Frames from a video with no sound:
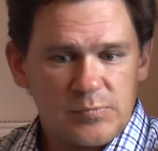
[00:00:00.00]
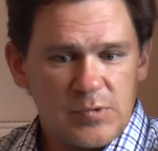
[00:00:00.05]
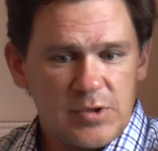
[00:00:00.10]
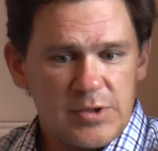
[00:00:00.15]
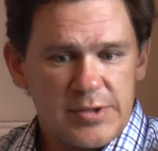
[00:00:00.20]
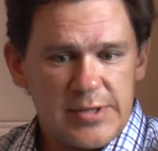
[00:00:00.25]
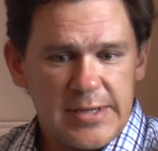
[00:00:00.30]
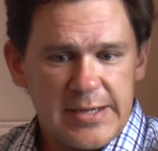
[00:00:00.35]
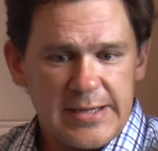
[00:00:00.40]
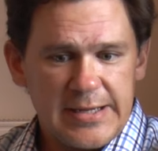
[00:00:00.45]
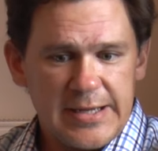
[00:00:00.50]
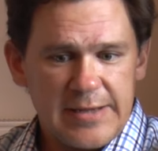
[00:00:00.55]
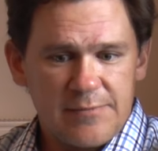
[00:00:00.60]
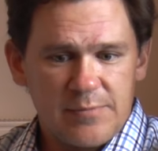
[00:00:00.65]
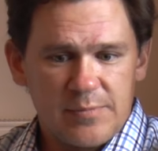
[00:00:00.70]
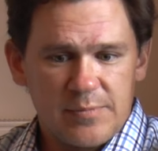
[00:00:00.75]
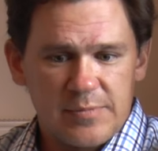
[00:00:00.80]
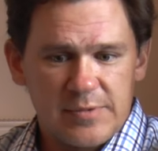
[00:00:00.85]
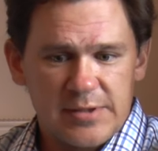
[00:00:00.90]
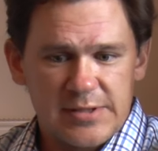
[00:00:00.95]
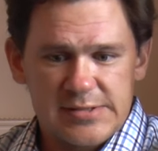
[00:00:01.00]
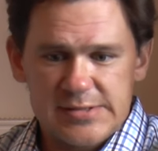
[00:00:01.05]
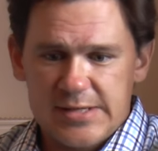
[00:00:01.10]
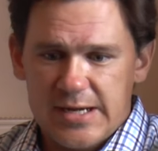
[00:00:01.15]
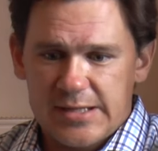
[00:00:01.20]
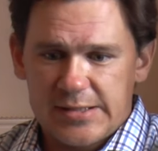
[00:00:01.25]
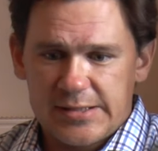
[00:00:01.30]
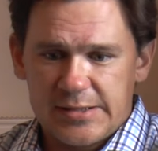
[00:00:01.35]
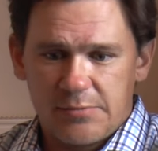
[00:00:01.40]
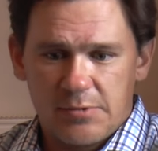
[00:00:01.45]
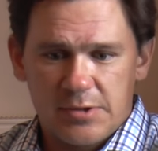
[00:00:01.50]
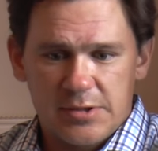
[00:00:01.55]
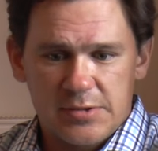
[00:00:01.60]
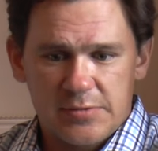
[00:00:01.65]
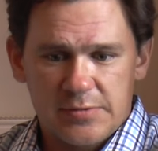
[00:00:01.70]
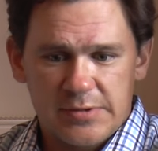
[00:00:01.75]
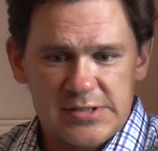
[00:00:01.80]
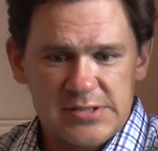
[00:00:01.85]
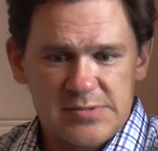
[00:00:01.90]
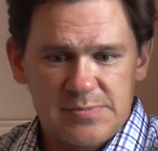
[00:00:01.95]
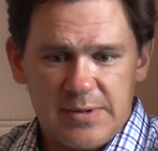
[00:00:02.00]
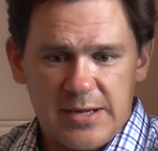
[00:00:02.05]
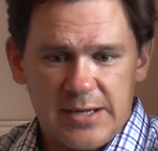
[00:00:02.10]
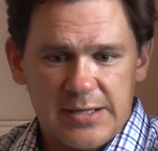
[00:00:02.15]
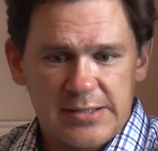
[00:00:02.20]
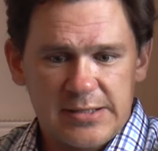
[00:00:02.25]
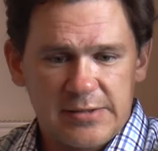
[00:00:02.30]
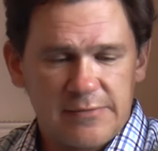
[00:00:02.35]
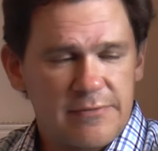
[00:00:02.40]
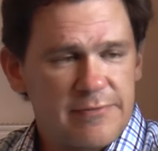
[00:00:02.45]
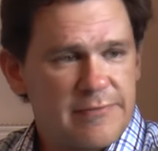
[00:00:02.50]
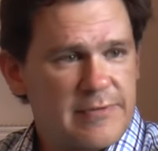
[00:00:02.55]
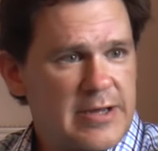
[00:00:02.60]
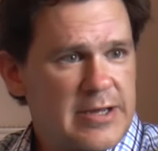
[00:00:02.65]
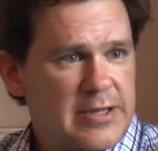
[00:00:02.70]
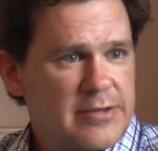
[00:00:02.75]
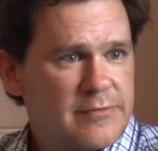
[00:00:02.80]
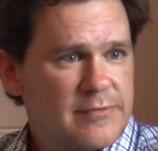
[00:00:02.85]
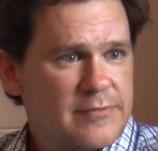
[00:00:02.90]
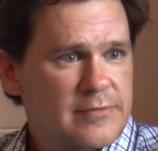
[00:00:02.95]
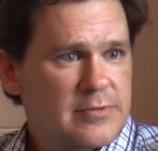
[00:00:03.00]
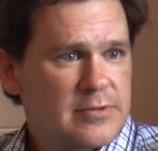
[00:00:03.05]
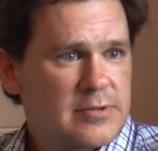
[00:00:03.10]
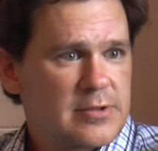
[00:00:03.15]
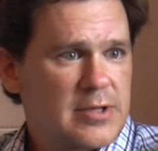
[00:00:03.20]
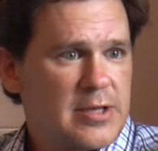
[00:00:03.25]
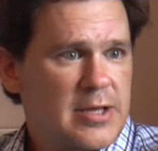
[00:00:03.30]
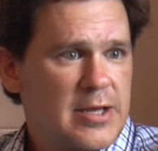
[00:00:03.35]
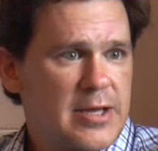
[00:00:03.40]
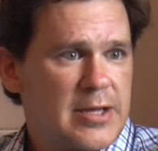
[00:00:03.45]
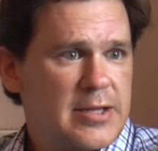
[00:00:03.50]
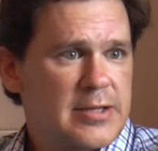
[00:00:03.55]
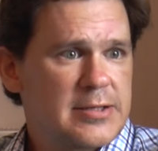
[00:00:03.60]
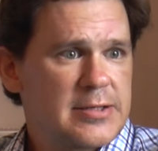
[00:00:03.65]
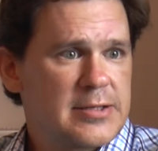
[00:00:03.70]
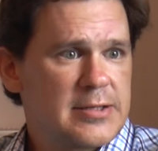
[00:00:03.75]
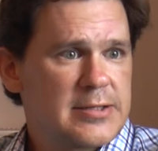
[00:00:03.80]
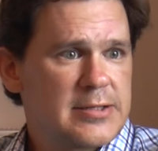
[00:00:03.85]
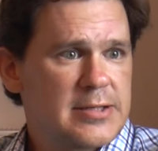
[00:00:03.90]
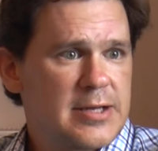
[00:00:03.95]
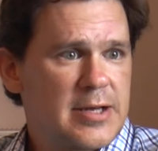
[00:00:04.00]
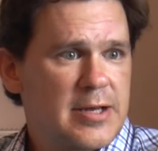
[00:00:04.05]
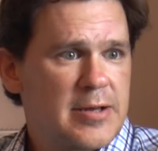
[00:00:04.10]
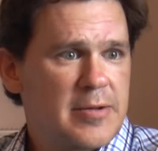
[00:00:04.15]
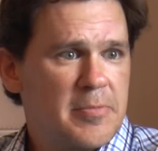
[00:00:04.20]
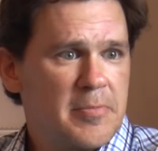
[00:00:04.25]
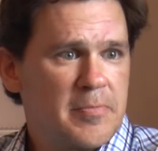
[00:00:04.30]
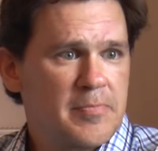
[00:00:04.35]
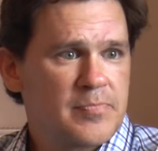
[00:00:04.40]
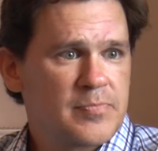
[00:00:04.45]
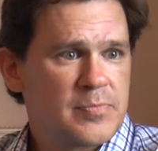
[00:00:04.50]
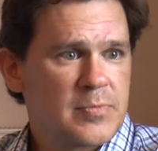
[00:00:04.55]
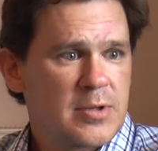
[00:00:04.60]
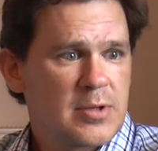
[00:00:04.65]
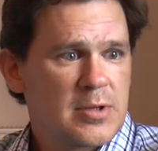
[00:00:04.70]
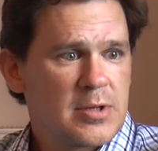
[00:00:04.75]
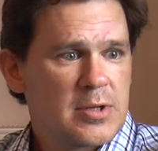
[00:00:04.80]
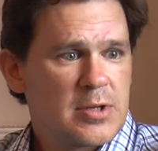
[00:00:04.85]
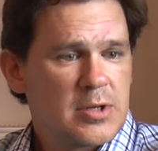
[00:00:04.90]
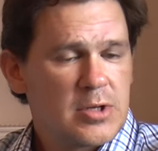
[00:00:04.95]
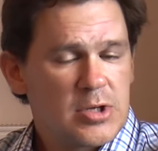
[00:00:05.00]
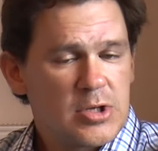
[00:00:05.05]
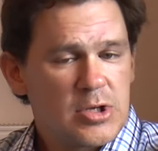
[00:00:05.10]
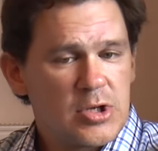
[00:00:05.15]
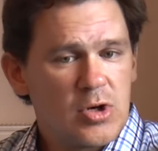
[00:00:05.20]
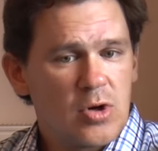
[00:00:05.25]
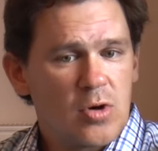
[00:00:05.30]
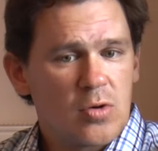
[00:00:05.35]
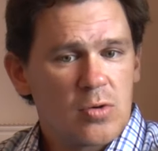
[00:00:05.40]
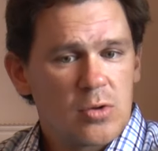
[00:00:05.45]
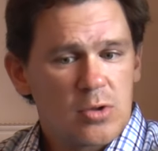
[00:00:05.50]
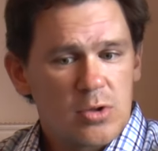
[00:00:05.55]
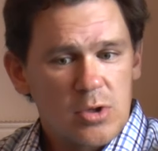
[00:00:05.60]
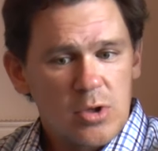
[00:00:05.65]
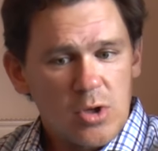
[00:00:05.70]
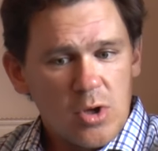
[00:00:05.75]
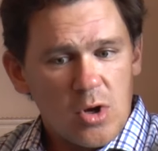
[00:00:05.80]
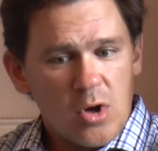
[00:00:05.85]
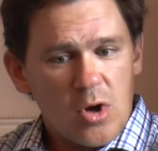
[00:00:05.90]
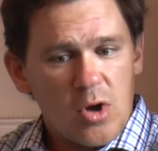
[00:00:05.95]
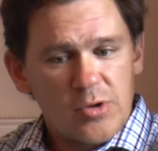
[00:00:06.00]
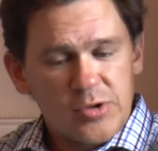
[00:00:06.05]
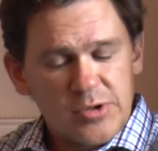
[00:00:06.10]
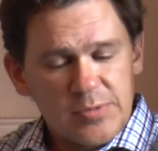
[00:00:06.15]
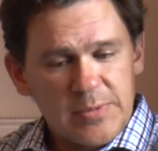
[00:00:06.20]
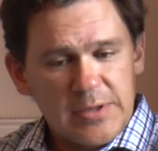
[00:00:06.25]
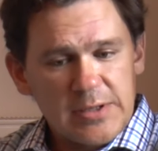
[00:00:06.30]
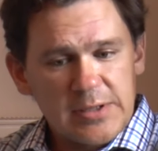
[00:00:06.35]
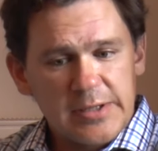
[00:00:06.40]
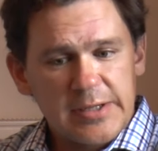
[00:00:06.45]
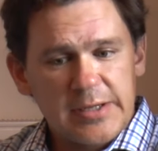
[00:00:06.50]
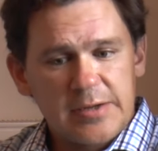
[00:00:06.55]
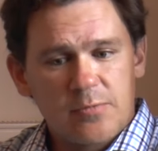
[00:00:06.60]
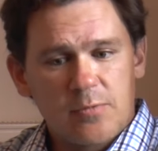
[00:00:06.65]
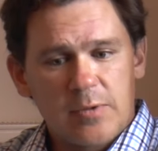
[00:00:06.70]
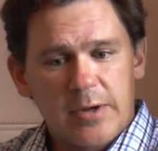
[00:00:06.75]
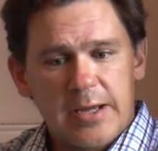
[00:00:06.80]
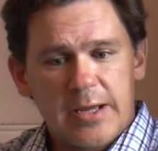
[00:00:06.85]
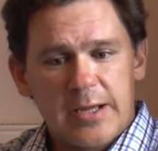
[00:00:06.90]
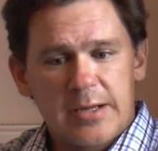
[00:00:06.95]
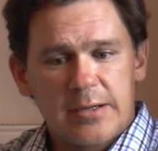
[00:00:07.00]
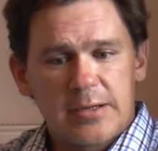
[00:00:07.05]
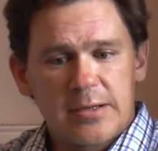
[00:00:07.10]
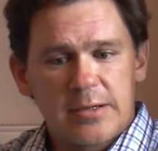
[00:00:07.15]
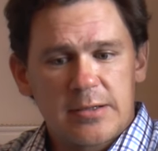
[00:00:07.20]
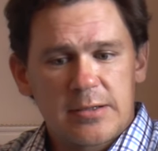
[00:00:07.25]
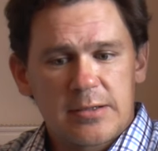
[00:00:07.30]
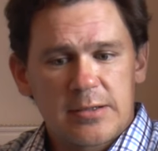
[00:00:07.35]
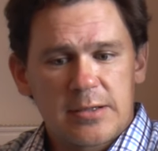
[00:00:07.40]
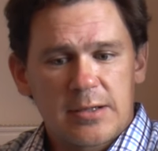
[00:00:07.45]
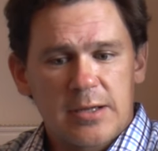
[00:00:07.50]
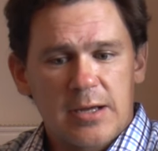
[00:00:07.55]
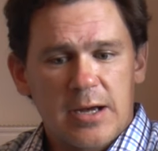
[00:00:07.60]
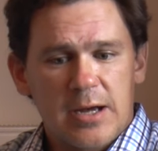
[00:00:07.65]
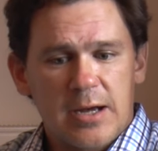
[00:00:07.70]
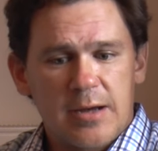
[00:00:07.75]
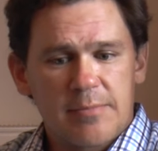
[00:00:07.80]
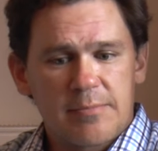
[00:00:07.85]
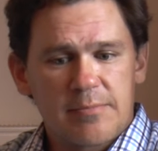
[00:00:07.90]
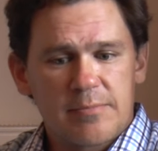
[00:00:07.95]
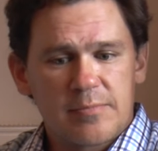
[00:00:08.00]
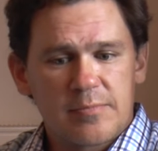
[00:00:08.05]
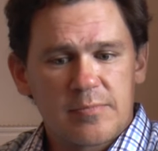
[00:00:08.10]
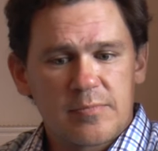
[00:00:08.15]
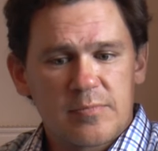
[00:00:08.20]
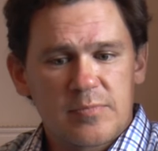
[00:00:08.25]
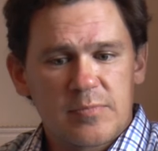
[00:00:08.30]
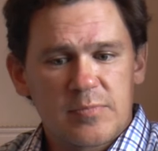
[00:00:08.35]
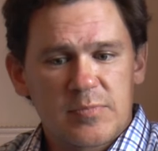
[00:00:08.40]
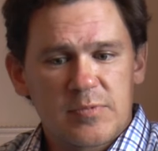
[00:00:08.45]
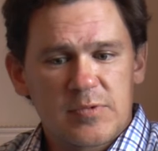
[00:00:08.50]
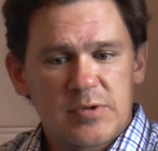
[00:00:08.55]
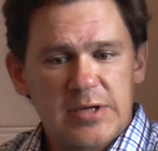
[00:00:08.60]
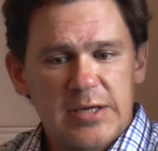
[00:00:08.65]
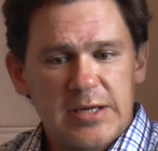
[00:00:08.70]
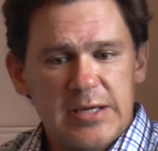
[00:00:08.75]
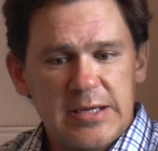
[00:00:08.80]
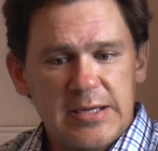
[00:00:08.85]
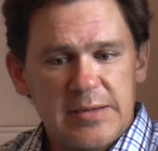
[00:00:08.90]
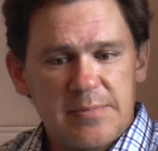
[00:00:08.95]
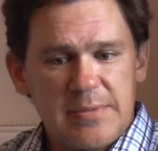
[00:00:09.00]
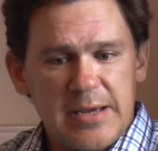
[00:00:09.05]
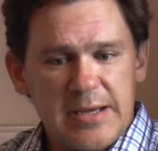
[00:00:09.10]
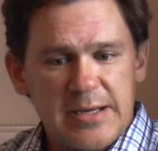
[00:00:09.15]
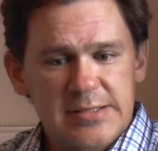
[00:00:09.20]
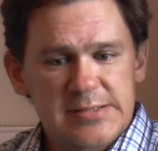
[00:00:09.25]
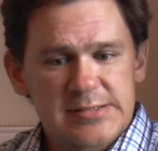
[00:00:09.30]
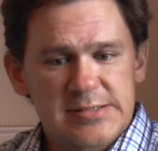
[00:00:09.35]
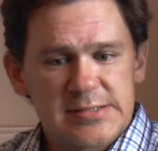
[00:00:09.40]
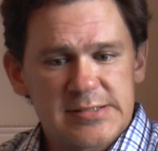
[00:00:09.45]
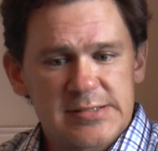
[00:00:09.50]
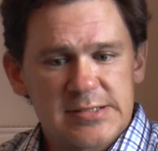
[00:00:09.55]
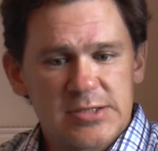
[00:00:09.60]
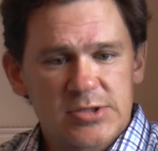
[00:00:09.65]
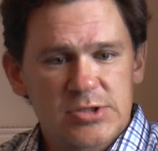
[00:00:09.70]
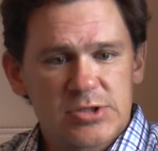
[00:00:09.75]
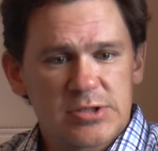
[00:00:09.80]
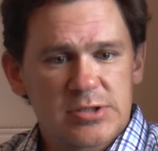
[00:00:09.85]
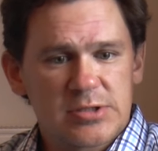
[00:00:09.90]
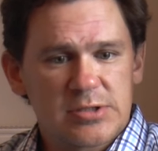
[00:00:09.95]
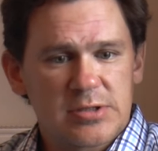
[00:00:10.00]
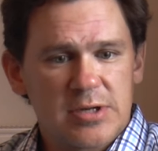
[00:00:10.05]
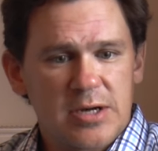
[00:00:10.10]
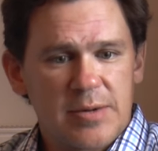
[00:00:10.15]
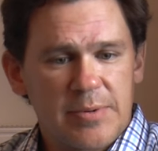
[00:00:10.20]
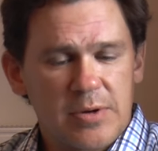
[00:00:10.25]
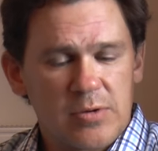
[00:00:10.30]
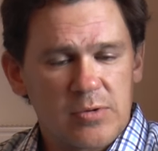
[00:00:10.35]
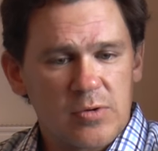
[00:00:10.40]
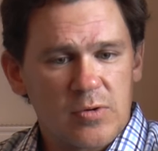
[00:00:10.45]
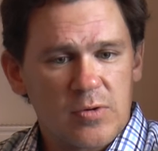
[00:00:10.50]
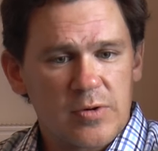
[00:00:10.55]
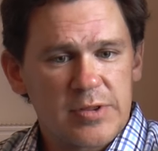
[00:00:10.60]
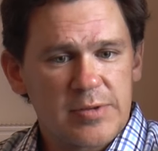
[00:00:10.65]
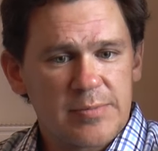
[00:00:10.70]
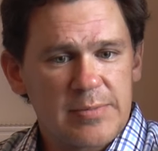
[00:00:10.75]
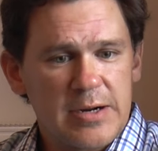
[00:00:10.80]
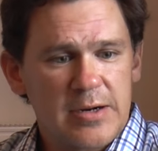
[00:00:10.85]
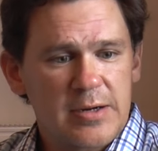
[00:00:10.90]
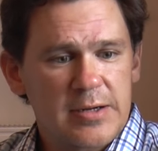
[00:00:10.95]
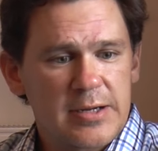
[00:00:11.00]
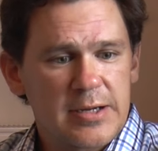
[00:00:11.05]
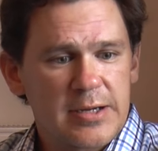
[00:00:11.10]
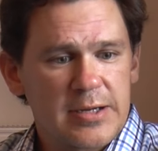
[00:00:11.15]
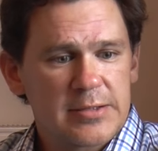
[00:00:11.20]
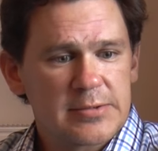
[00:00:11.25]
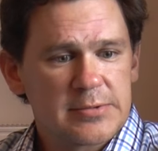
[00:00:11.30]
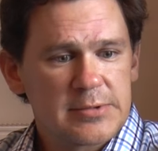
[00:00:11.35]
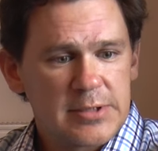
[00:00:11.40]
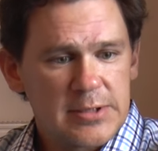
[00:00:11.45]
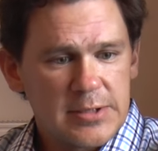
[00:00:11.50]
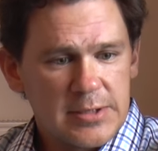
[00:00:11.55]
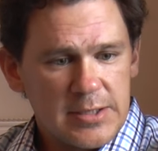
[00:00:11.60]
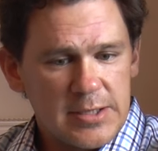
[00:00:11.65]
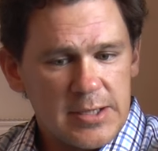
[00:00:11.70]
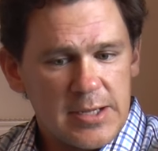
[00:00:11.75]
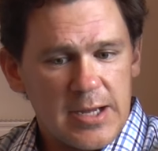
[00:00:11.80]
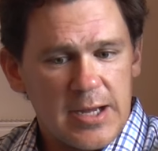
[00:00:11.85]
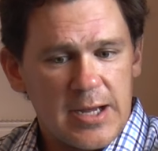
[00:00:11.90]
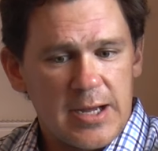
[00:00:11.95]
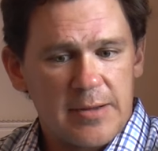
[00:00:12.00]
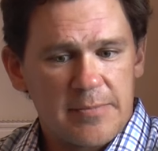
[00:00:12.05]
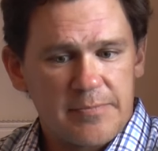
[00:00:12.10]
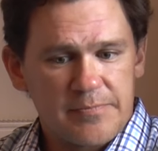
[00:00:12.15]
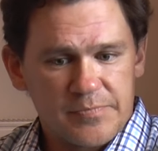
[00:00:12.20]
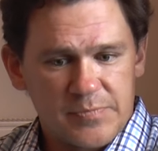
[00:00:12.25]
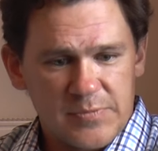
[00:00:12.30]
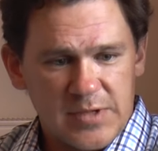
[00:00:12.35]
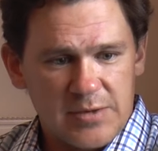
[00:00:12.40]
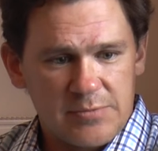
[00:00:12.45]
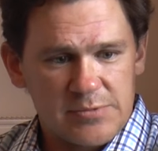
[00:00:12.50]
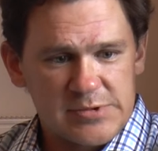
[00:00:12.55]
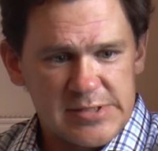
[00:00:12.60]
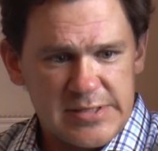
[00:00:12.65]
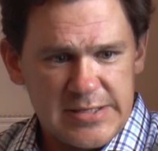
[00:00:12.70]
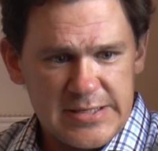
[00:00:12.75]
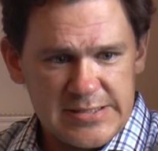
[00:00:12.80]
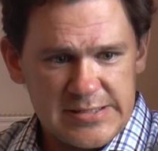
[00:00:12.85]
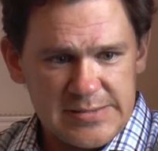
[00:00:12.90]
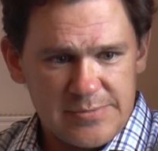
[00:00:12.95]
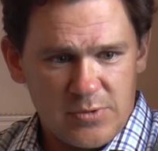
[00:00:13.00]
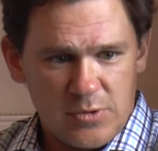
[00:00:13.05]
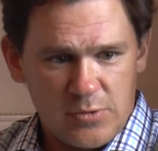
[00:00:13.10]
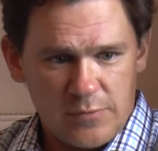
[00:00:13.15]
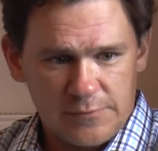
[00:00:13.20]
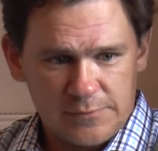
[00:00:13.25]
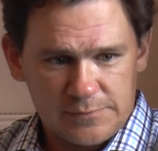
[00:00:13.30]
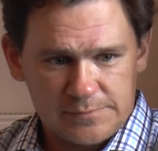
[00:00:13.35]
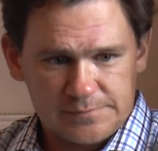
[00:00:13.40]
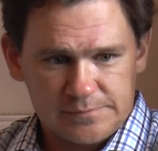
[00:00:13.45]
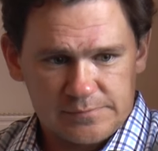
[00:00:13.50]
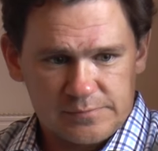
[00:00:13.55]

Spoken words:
They gave him exactly what to expect in Fife. And, you know, ultimately when he made his decision about North America, it was an easy move